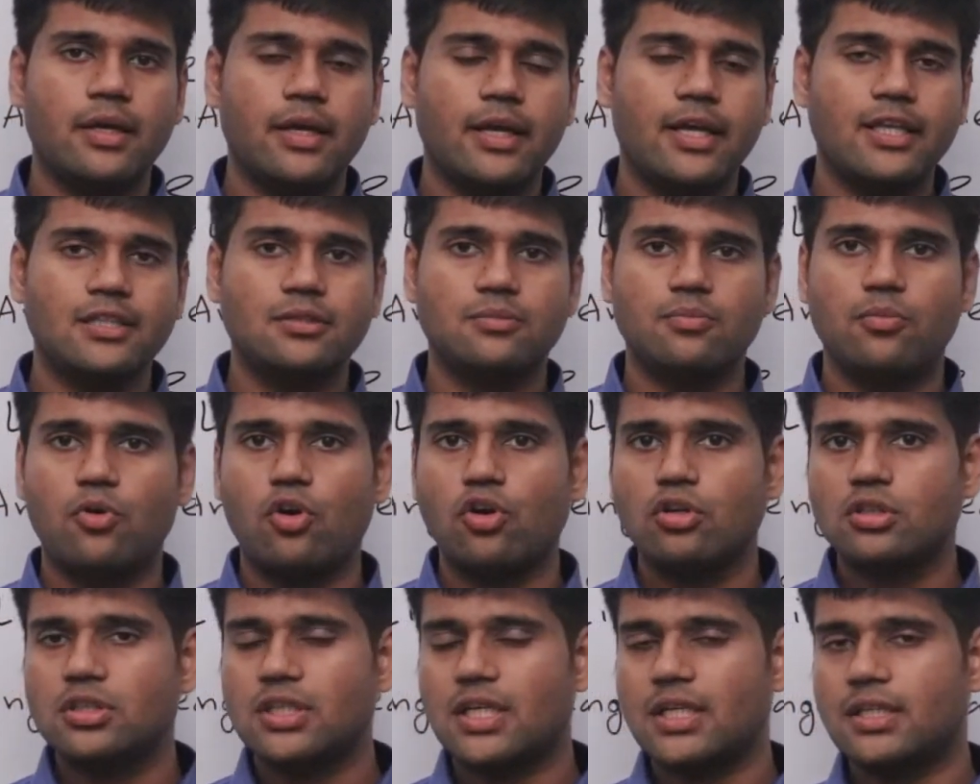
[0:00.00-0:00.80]
is
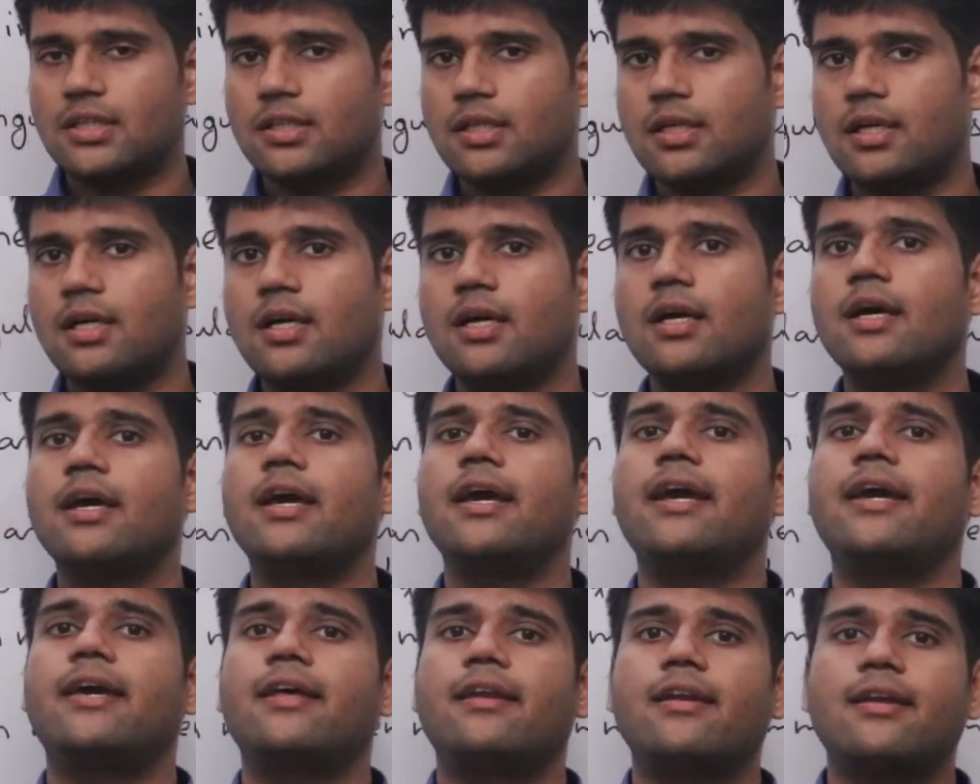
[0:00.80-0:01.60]
more than the
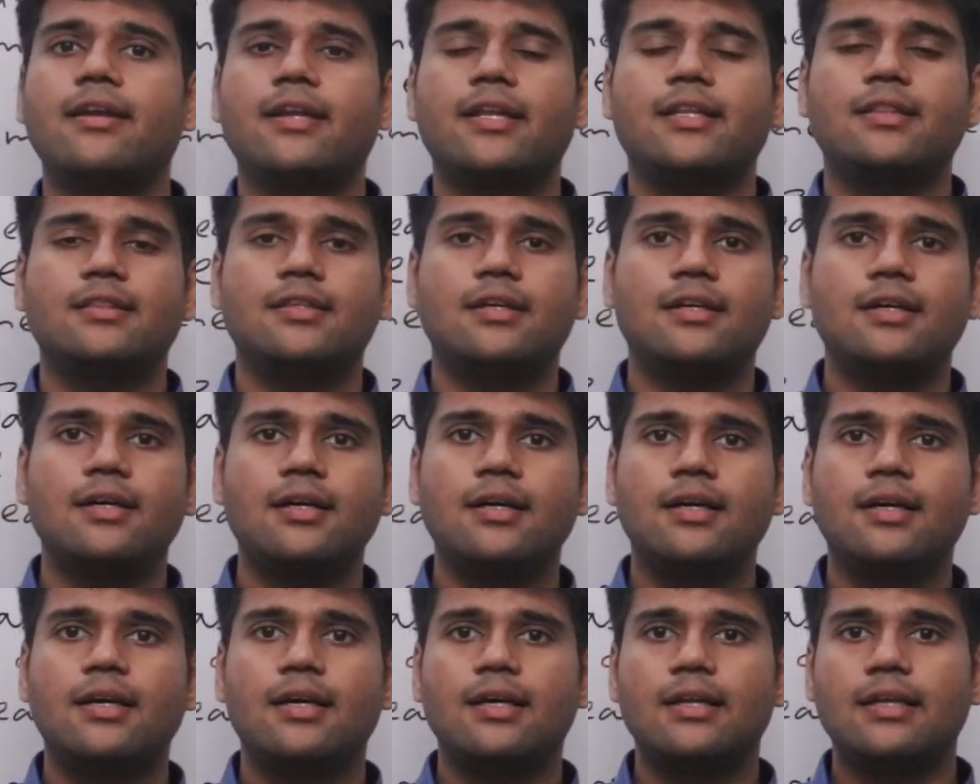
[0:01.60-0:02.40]
error in the
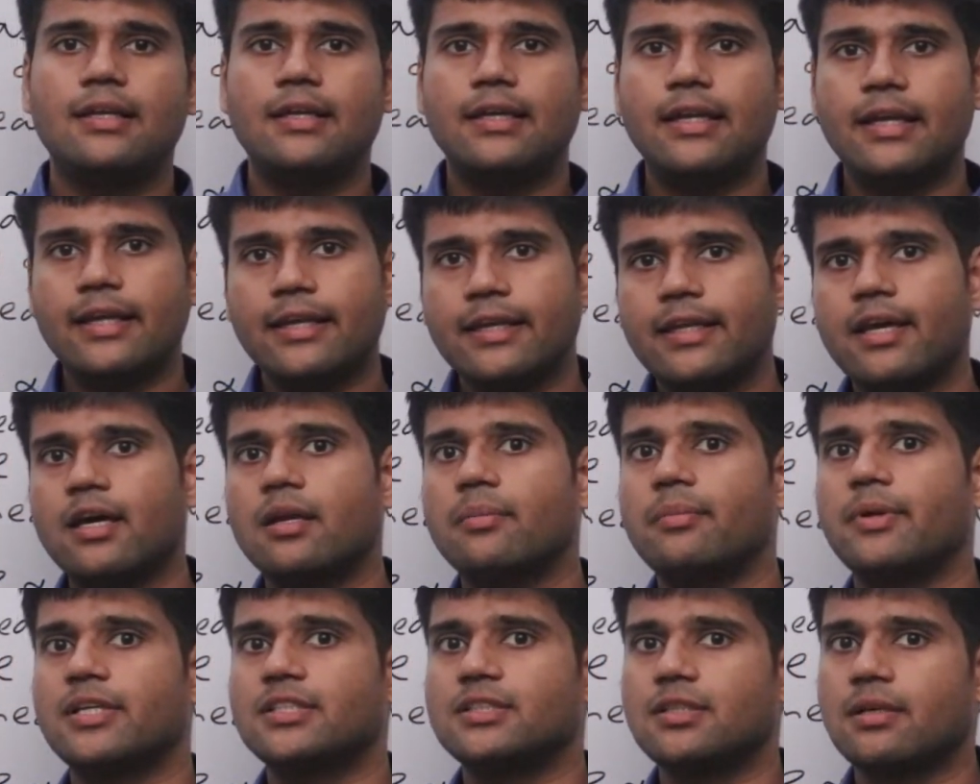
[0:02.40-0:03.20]
linear
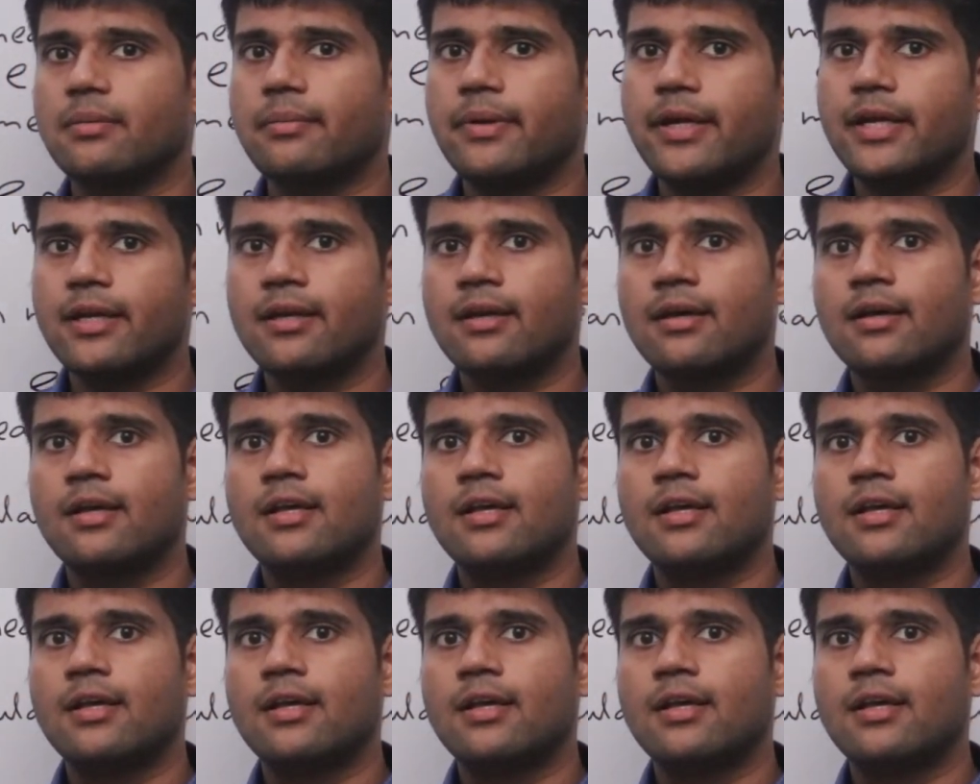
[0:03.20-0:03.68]
measurement.